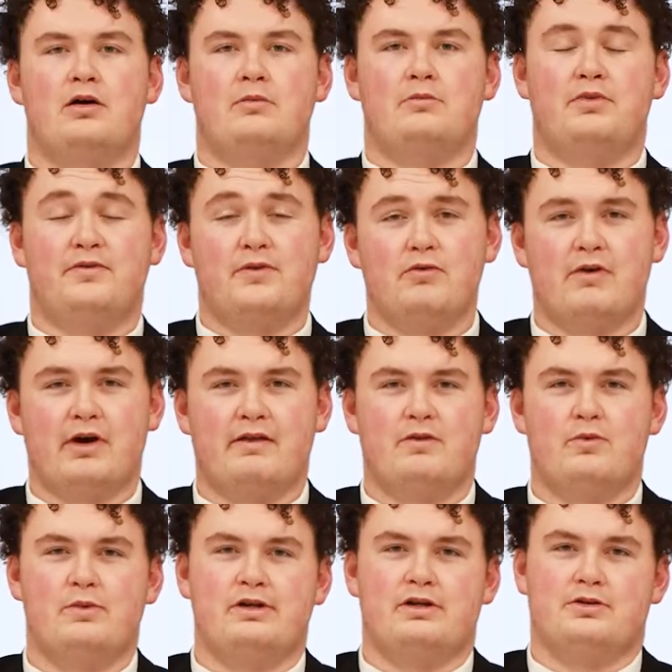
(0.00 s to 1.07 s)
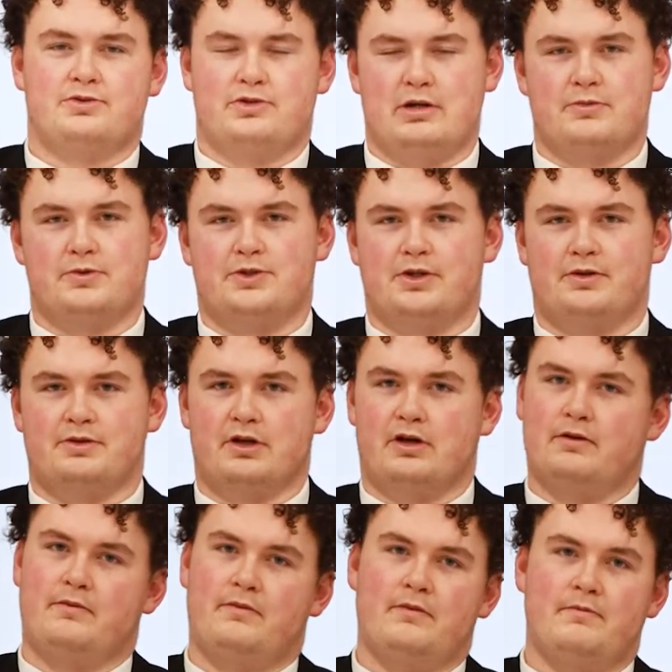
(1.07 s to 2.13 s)
Before running the Windows
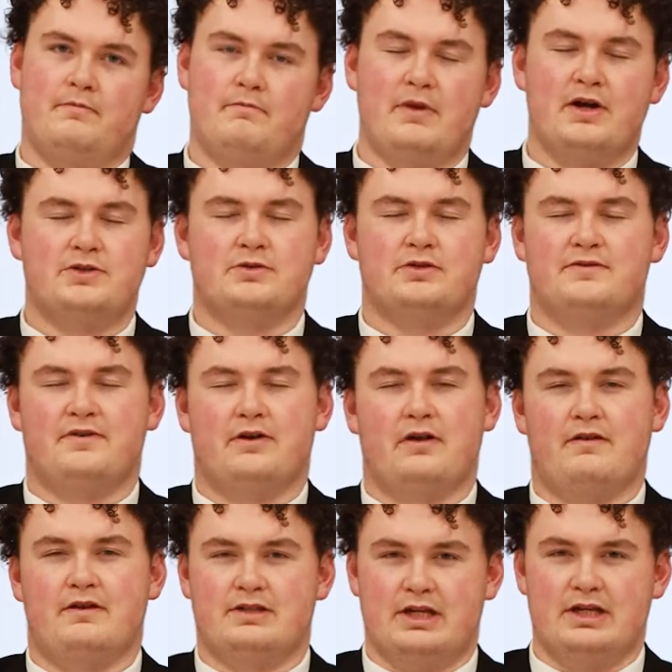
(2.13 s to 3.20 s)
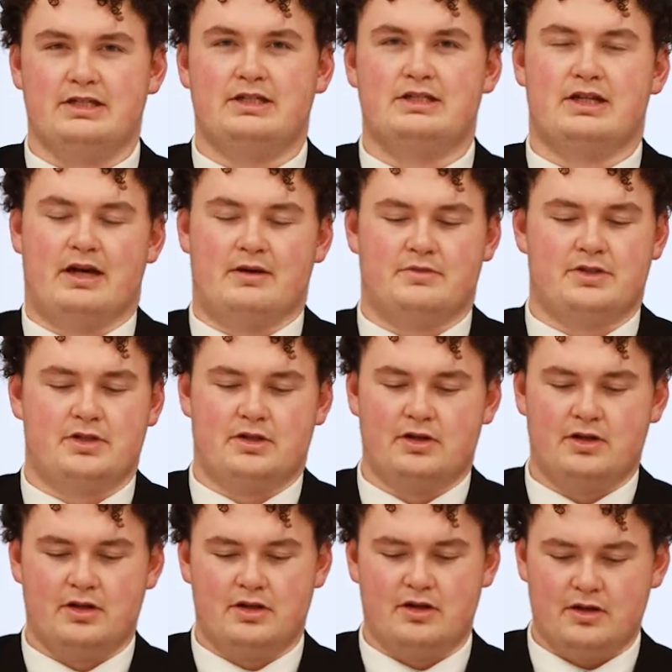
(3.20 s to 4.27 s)
Troubleshooter, make sure to follow these easy steps.
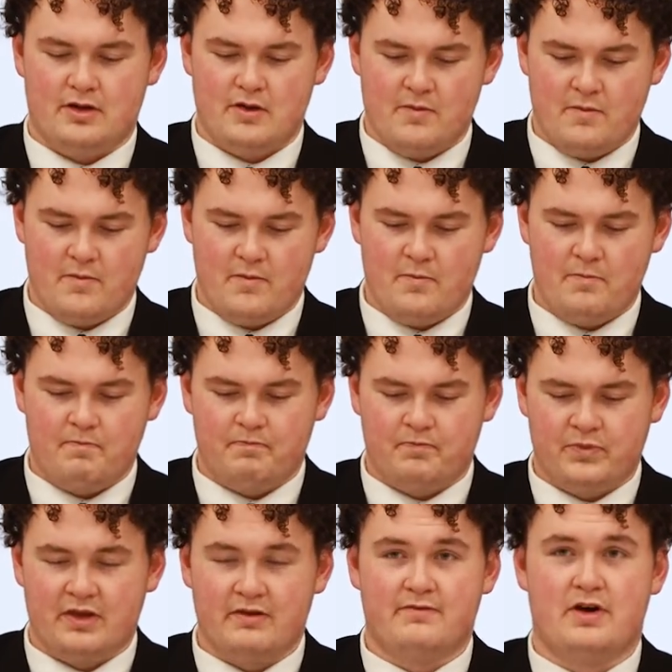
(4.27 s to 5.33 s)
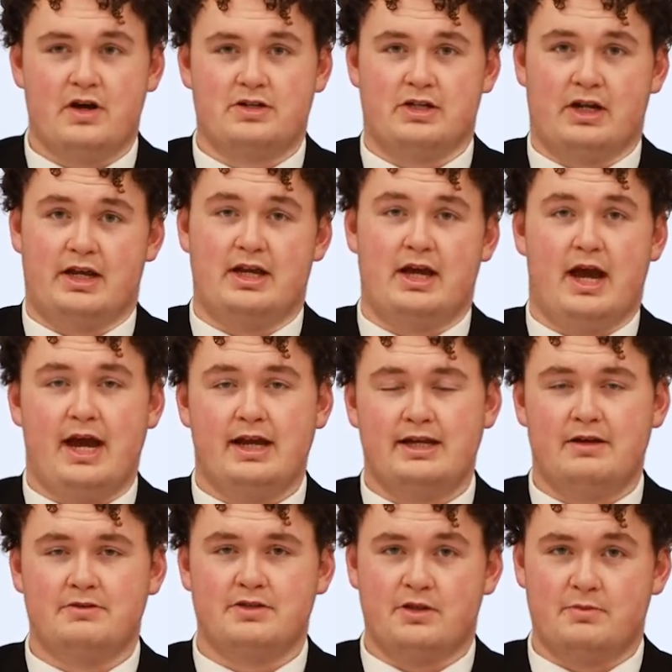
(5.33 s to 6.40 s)
Firstly, head
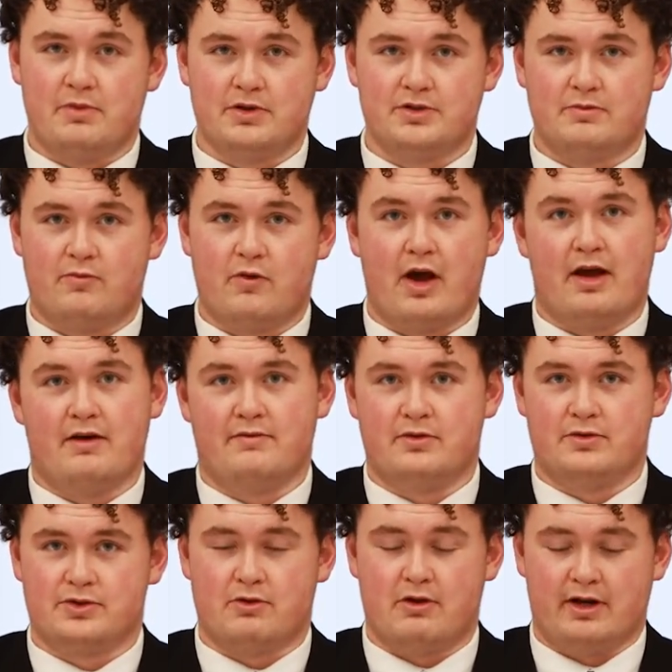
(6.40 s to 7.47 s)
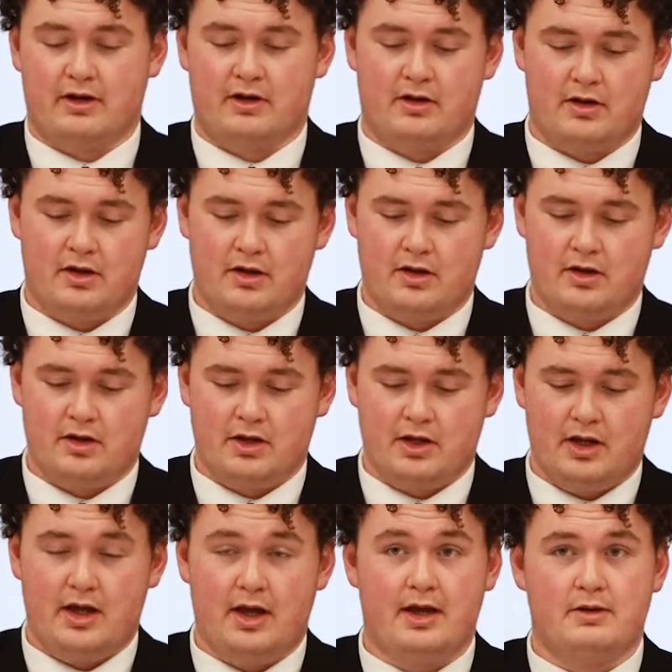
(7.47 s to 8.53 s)
down to the bottom right of your screen.
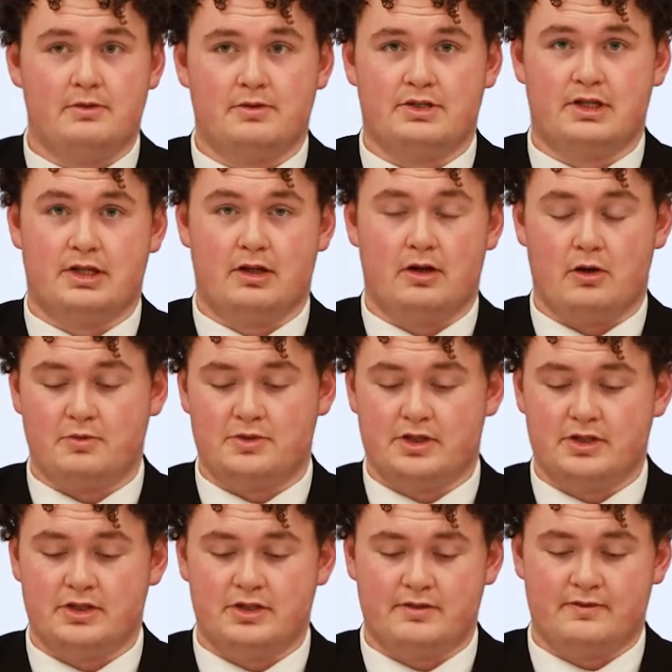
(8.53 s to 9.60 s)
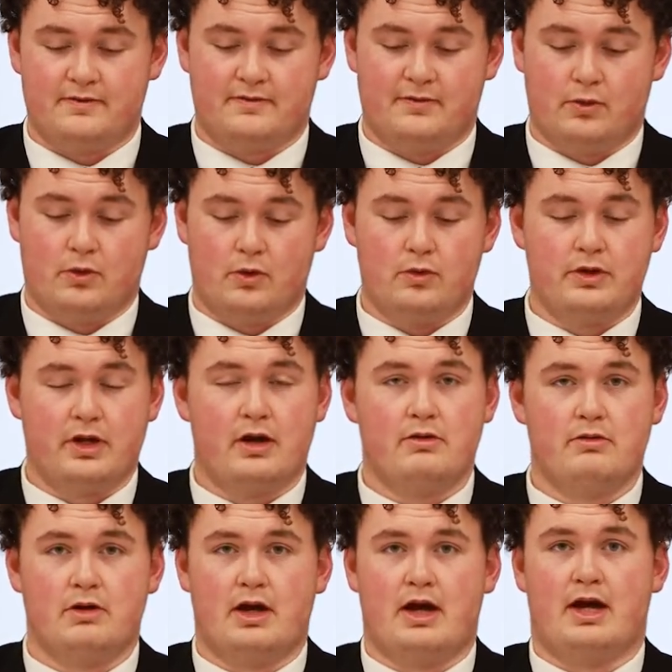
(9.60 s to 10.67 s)
Here you will see the options for
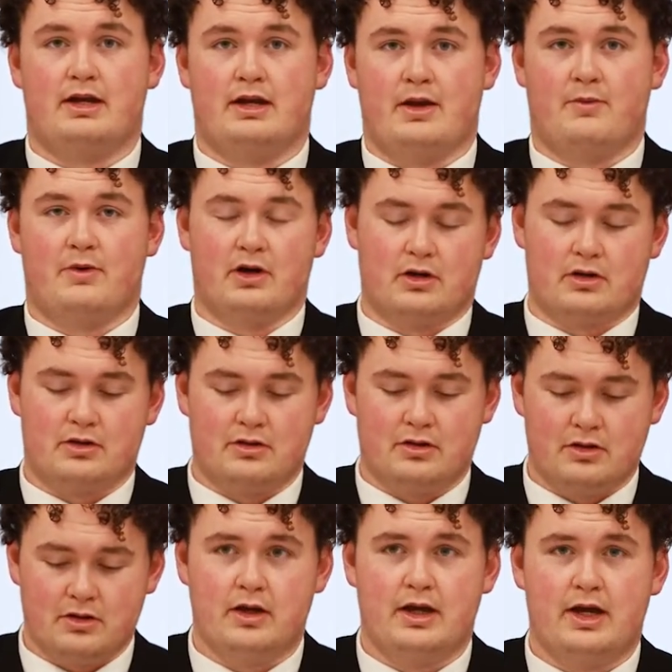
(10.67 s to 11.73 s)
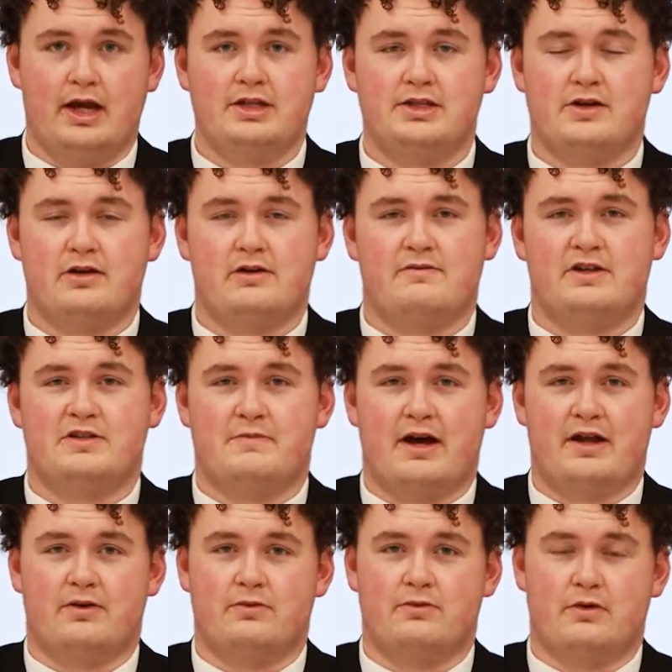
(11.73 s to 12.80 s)
audio and network. Inside of this
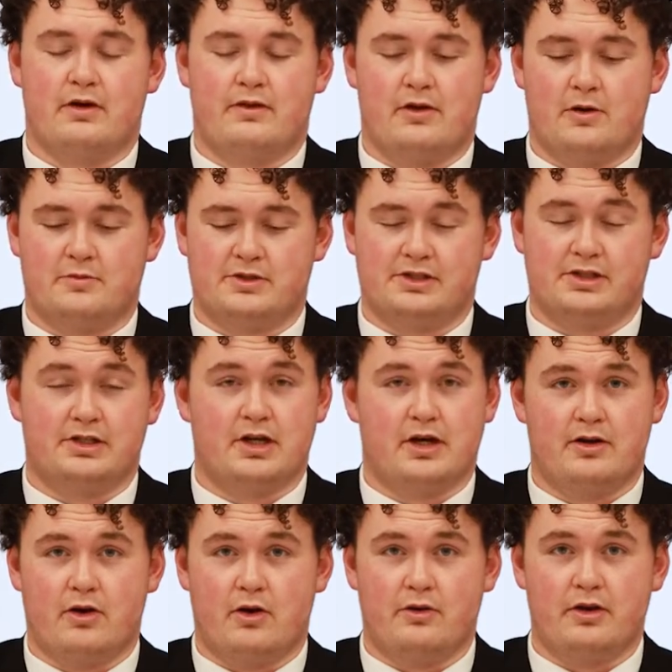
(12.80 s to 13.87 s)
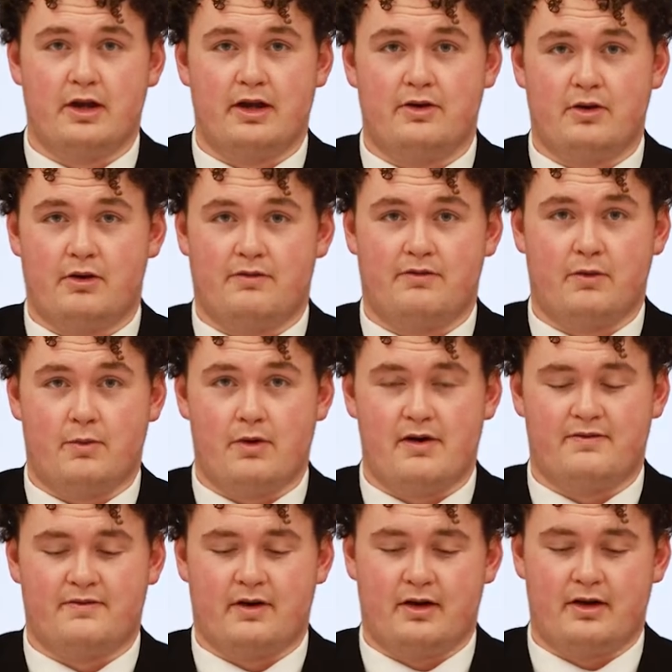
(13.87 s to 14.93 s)
panel are the options to turn on and off the
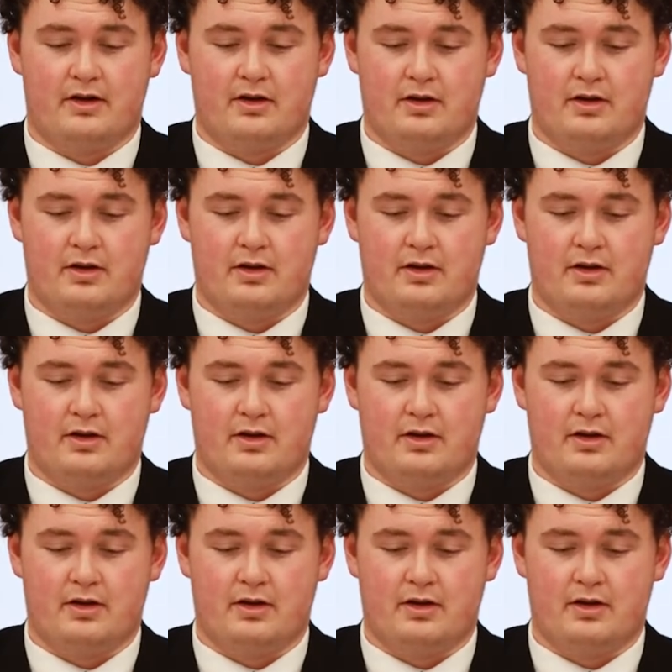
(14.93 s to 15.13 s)
Wi-Fi.